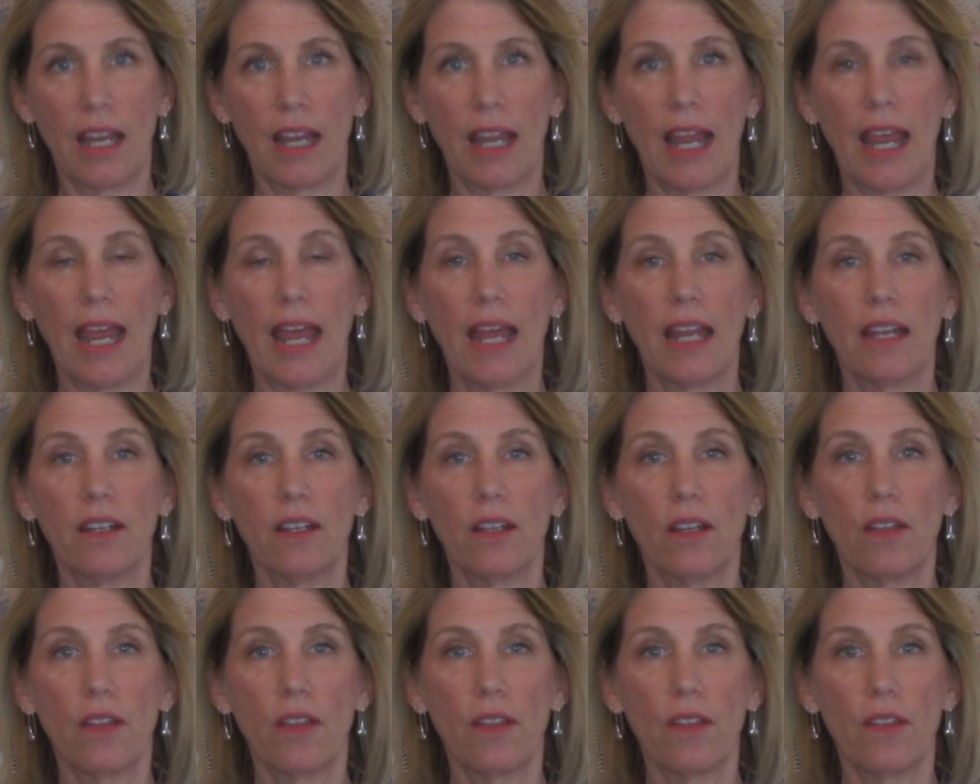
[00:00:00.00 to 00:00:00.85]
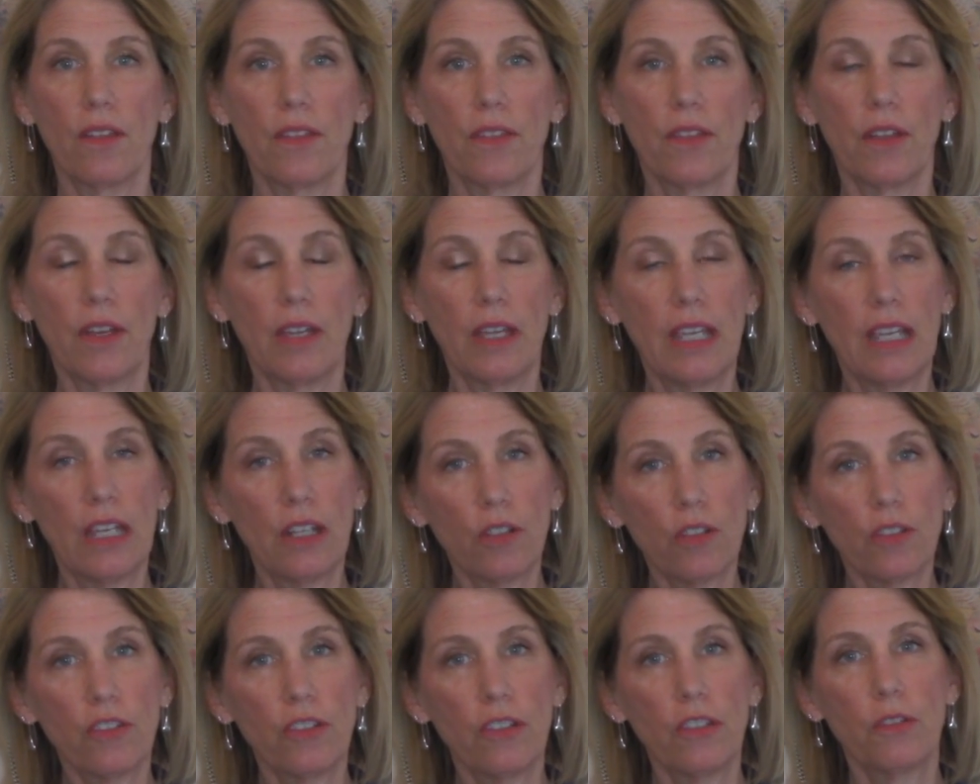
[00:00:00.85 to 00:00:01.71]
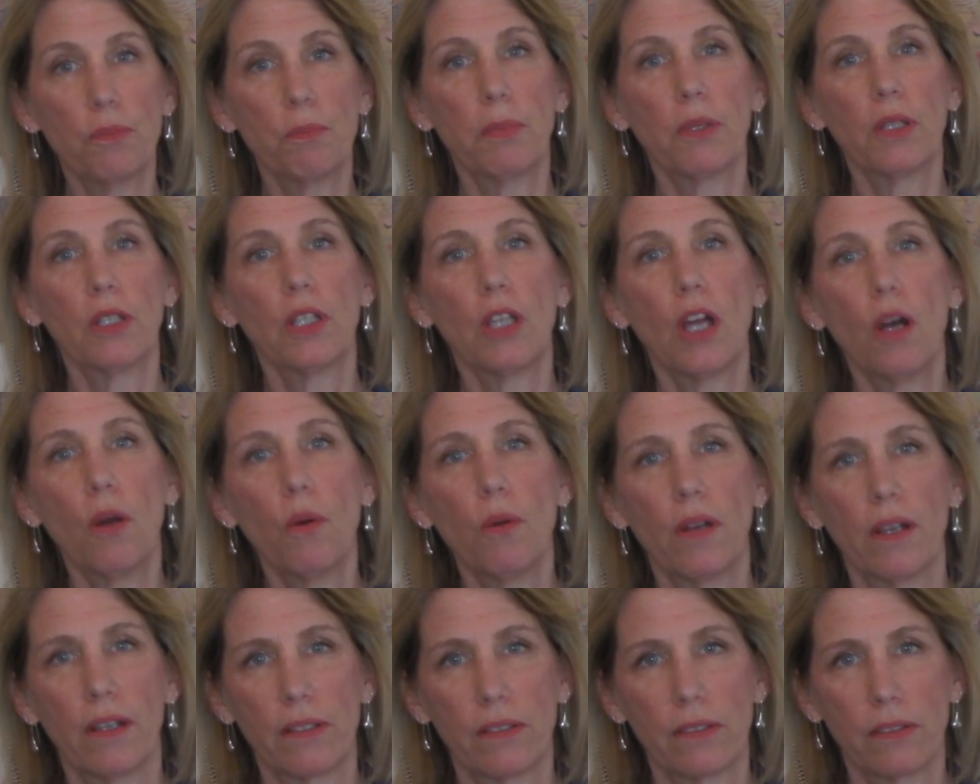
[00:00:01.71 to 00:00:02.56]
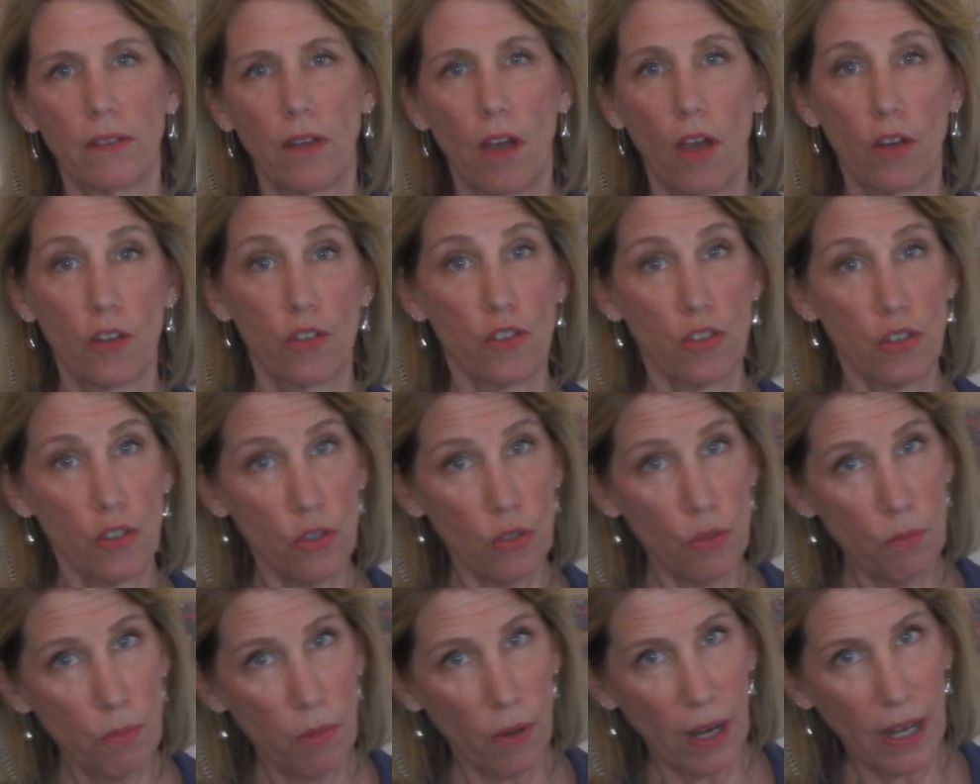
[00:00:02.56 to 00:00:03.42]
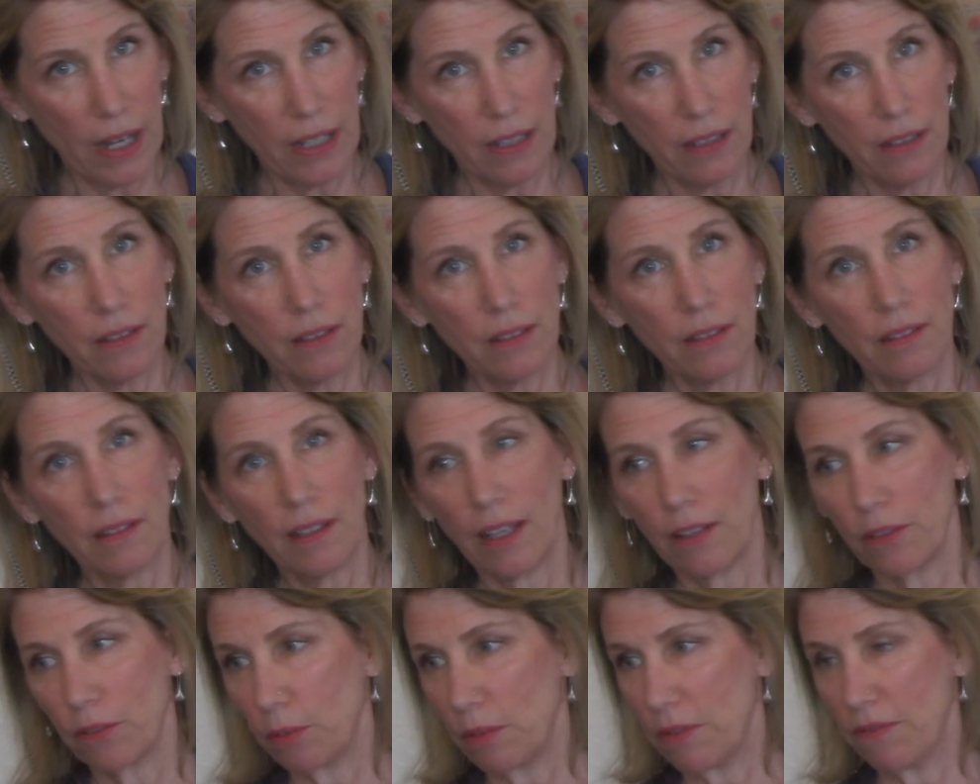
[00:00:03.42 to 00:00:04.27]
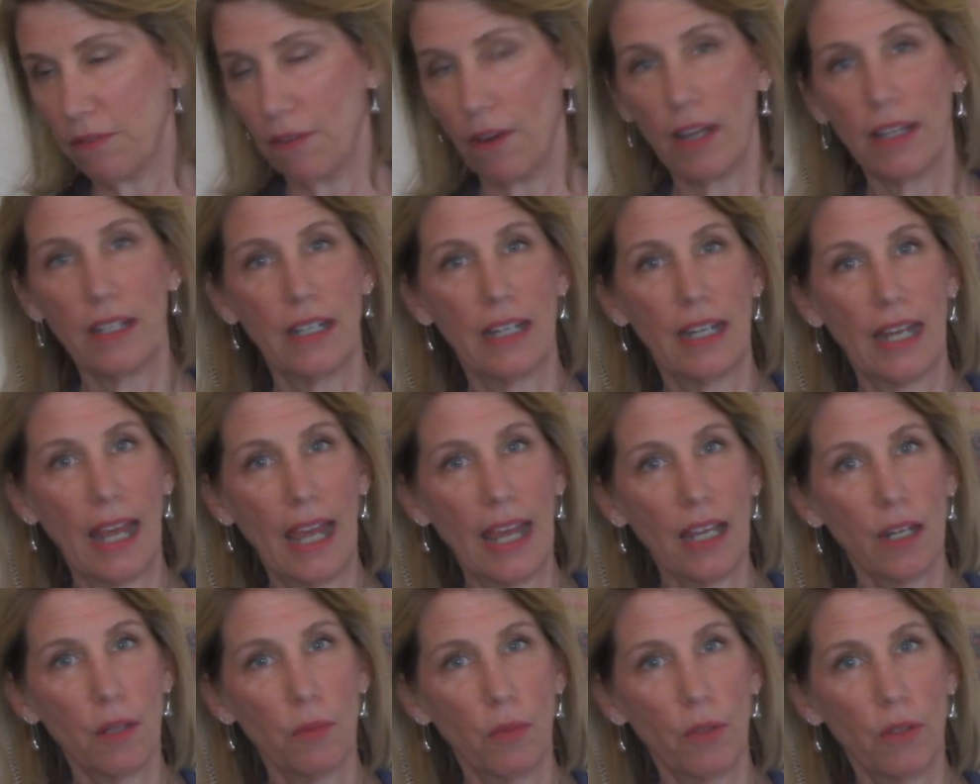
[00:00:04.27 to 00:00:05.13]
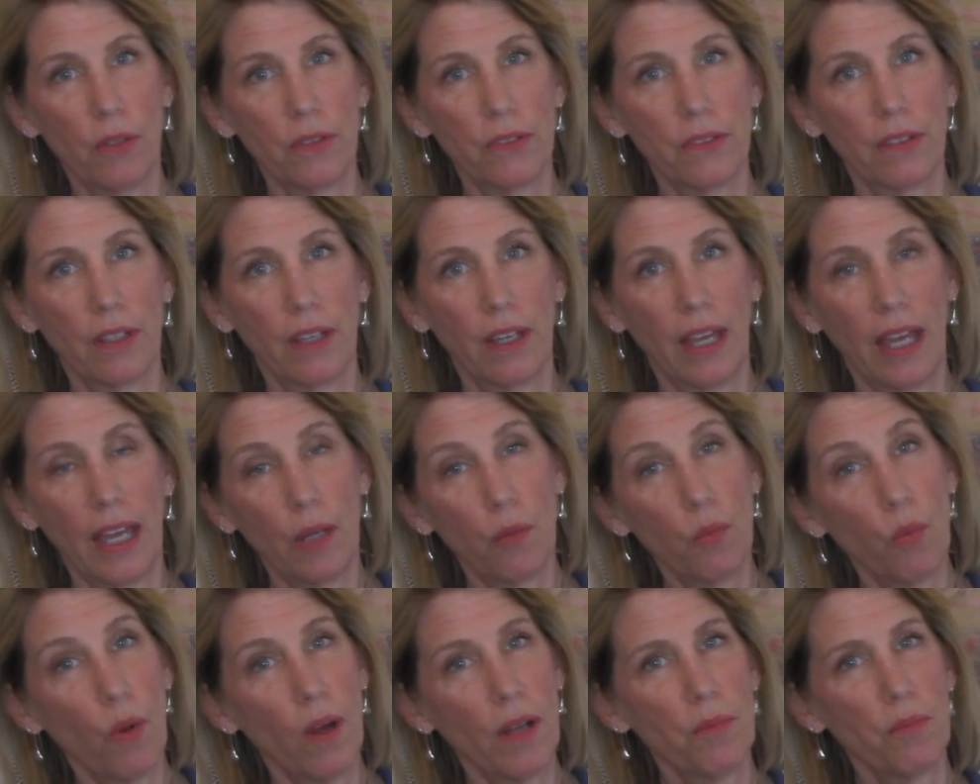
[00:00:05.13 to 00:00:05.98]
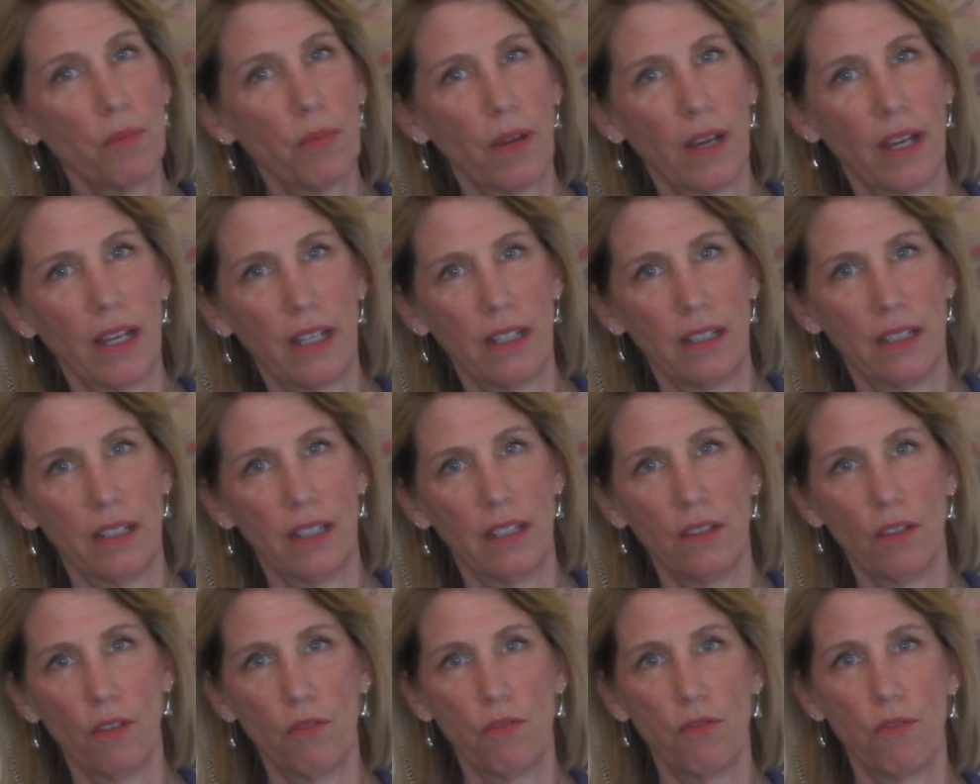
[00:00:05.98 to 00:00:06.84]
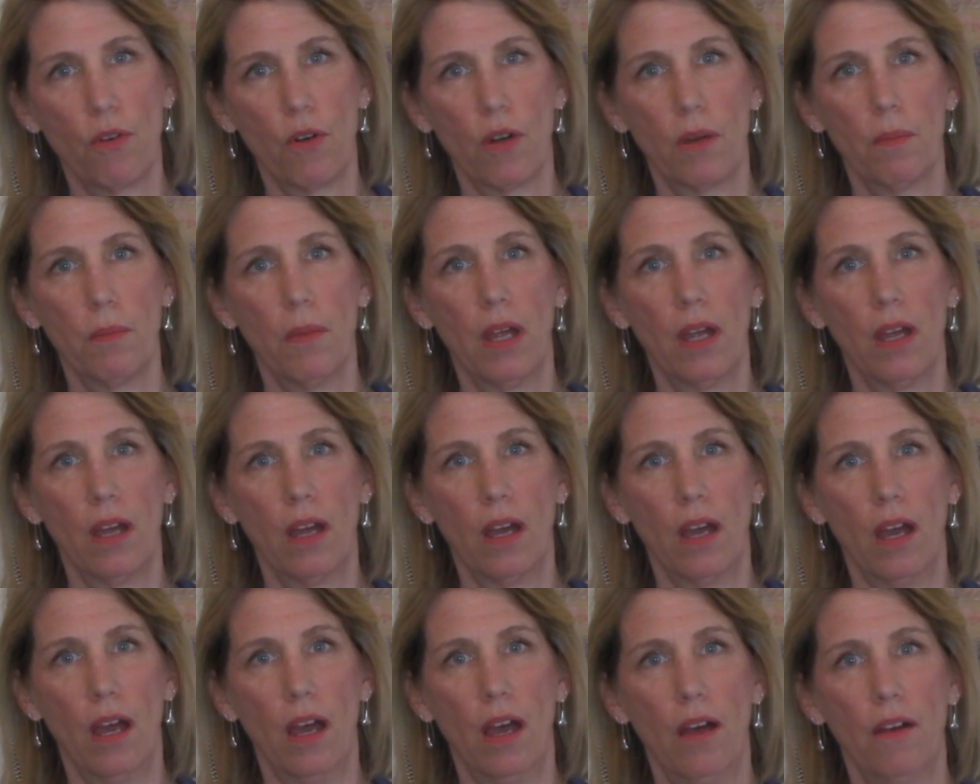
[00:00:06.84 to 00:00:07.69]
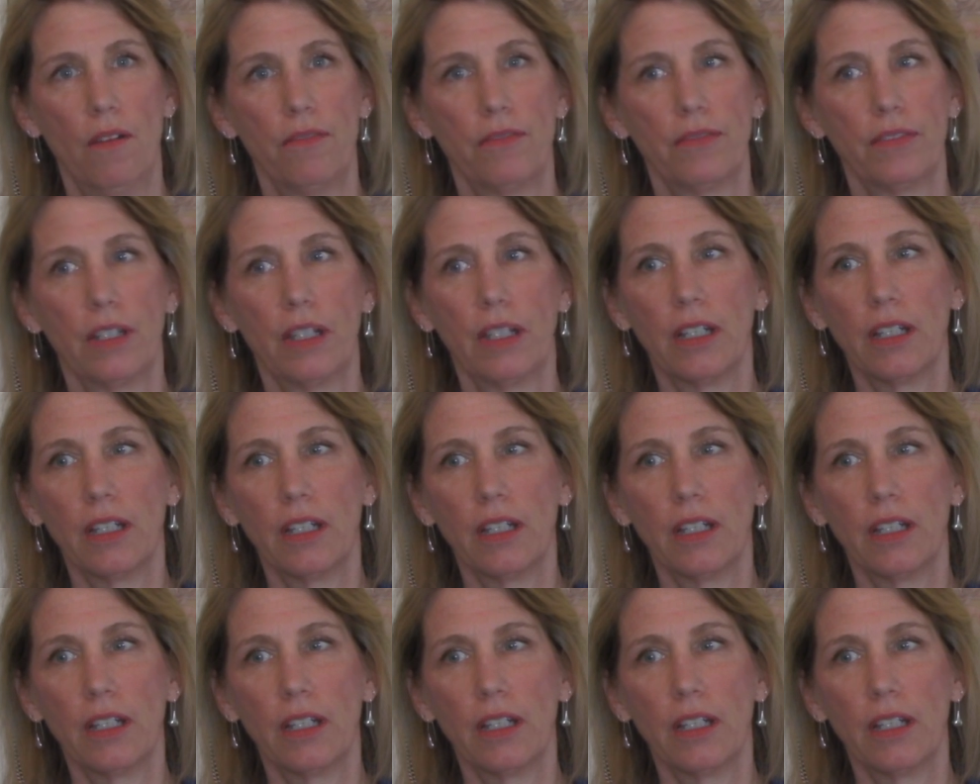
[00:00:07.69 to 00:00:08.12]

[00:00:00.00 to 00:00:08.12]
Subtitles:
And the energies below us are two-brained, as we find in animals, and one brain in the form of